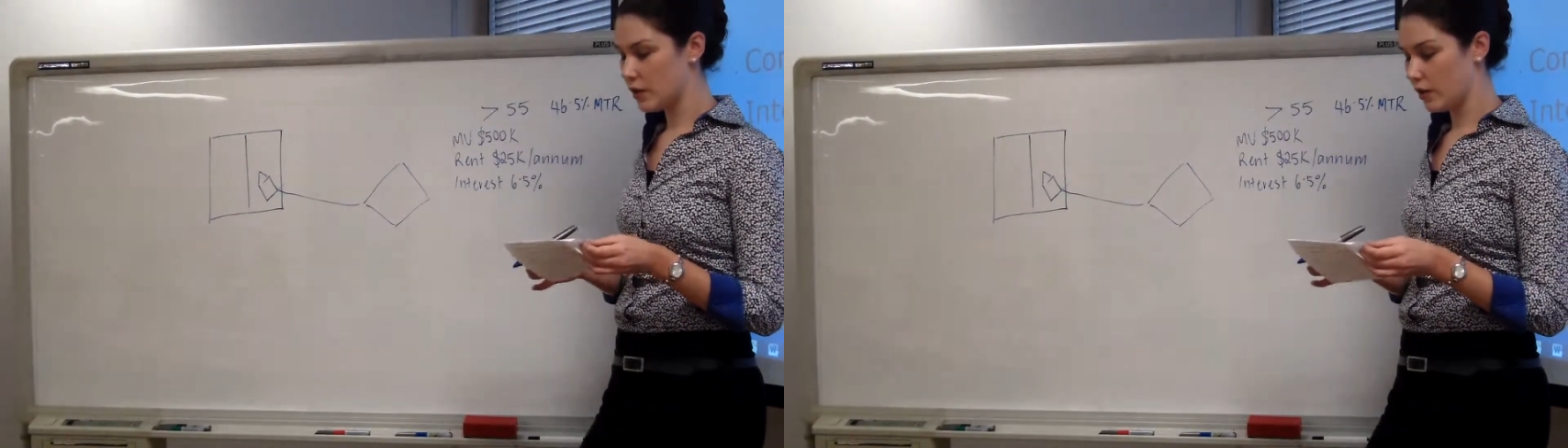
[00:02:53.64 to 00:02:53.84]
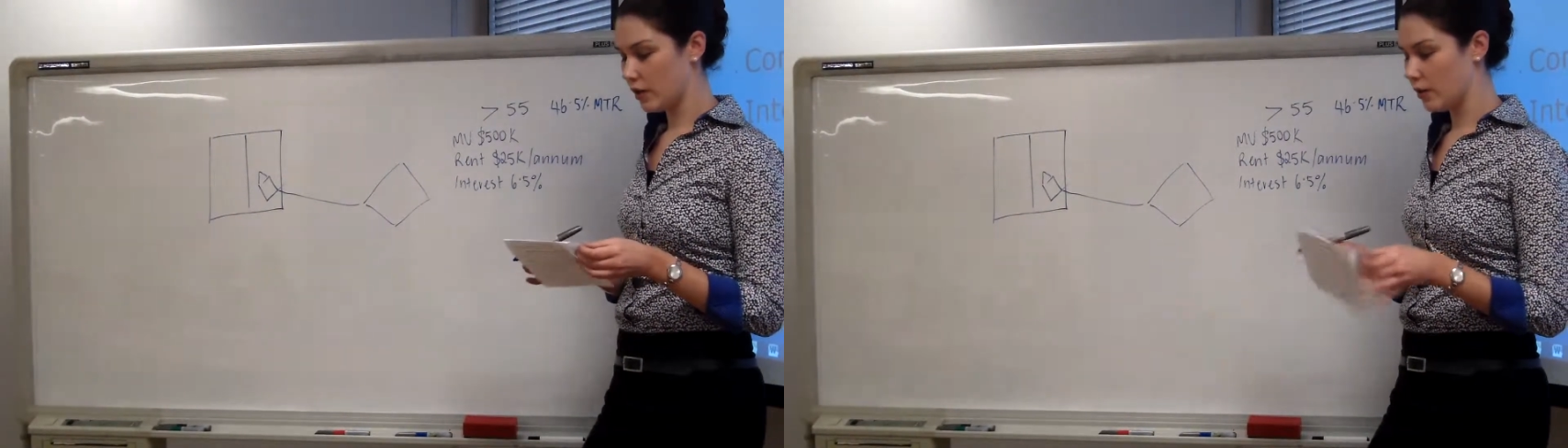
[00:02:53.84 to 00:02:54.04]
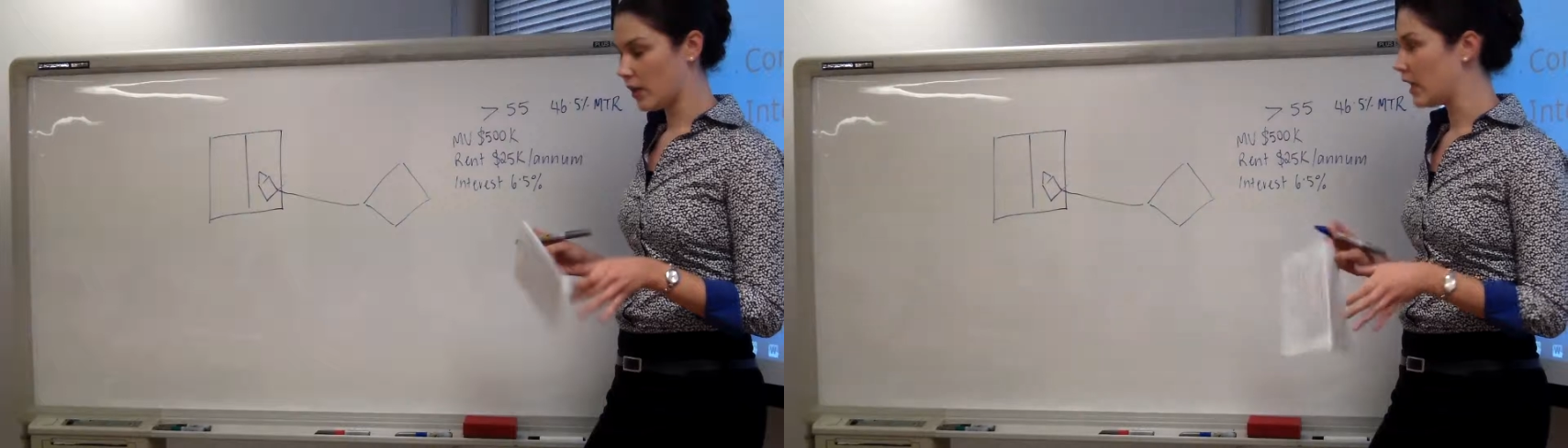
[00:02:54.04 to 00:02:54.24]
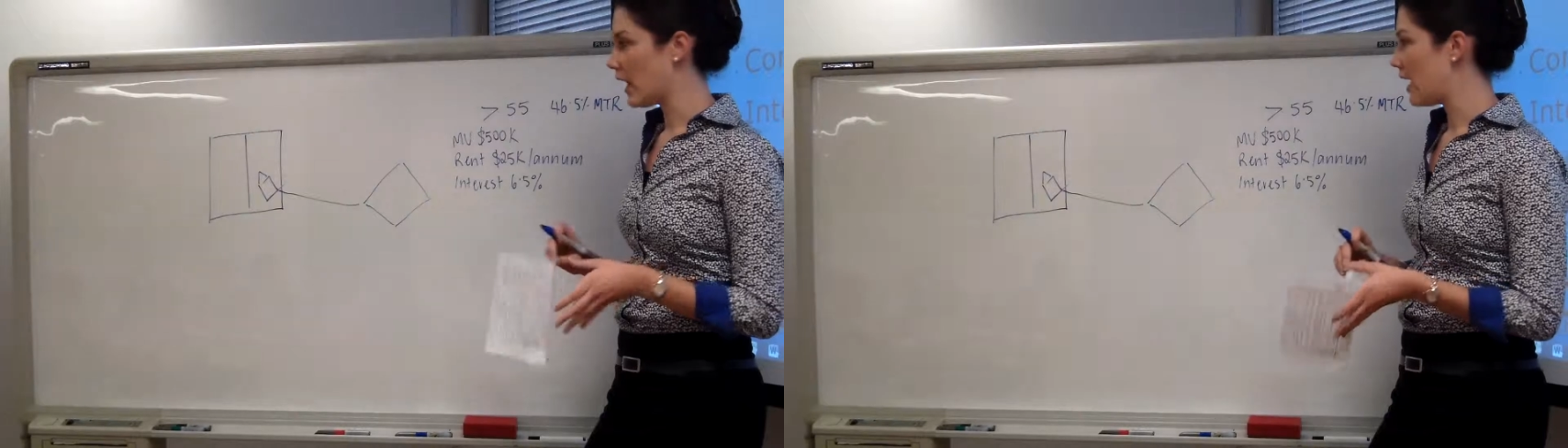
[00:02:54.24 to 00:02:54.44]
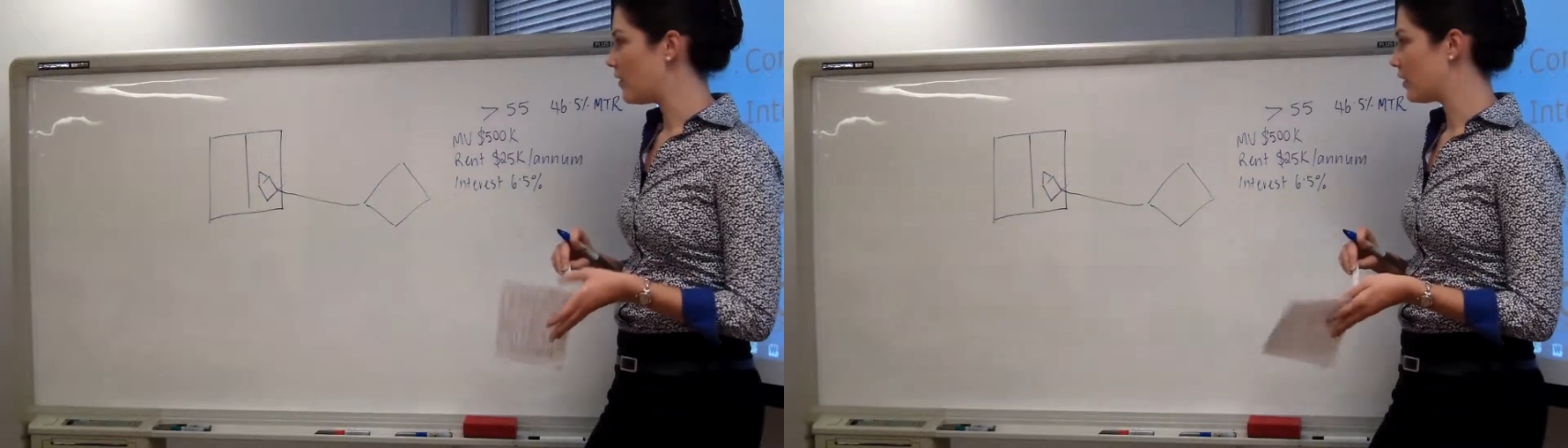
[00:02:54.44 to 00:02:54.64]
So
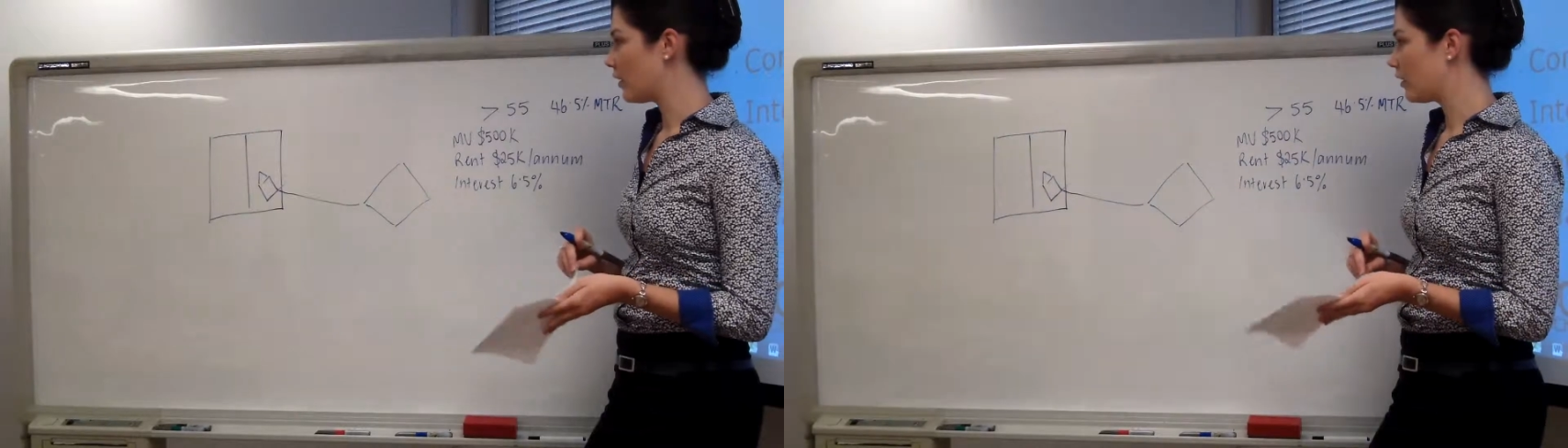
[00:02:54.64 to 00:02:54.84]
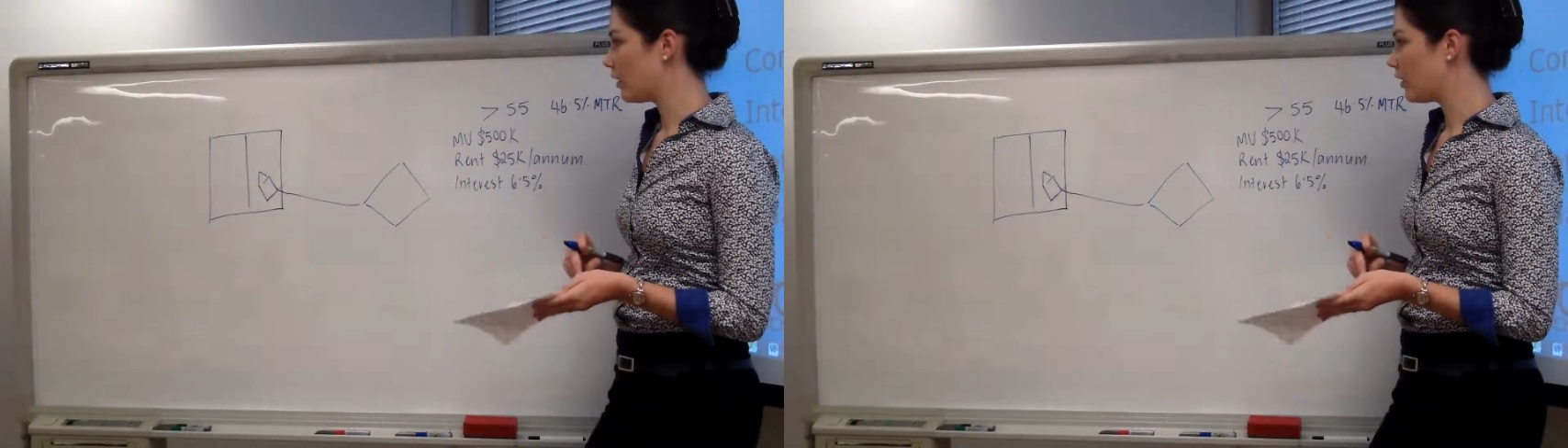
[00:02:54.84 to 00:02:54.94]
looking at the